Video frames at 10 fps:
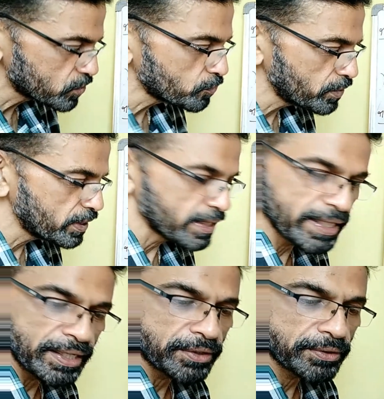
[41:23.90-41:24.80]
this, we
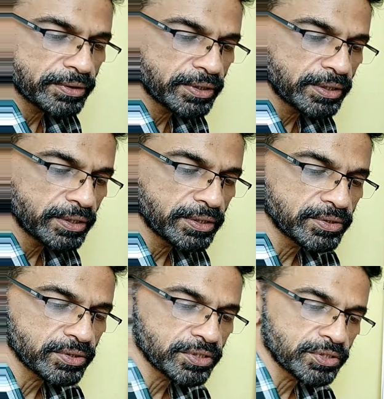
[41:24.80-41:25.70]
end the
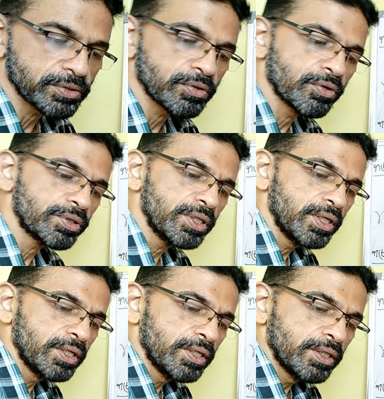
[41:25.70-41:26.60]
discussion on
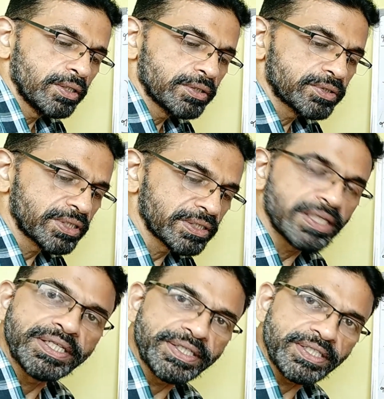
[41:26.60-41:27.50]
signal
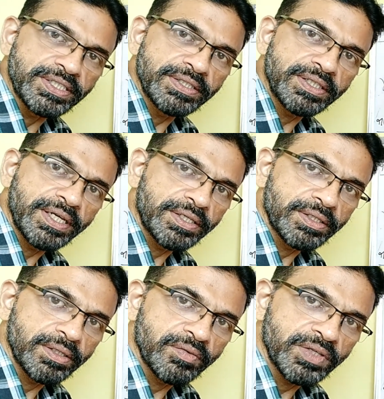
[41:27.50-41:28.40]
detection and
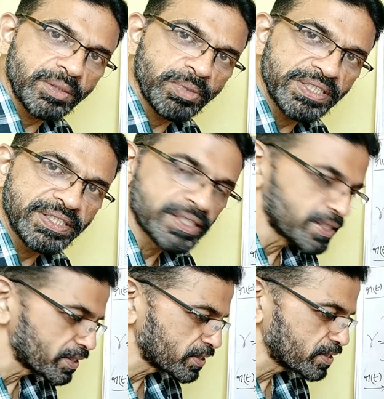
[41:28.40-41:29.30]
very basic
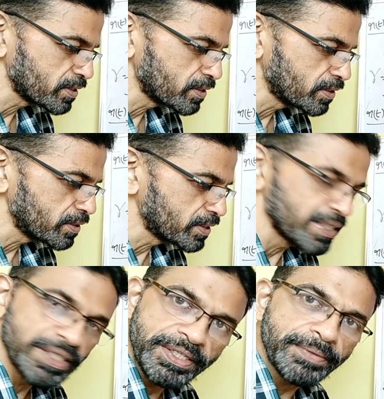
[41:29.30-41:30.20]
detection
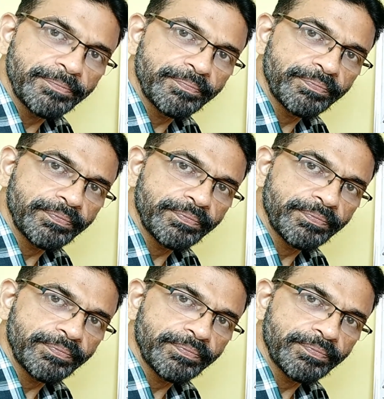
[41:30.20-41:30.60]
theory.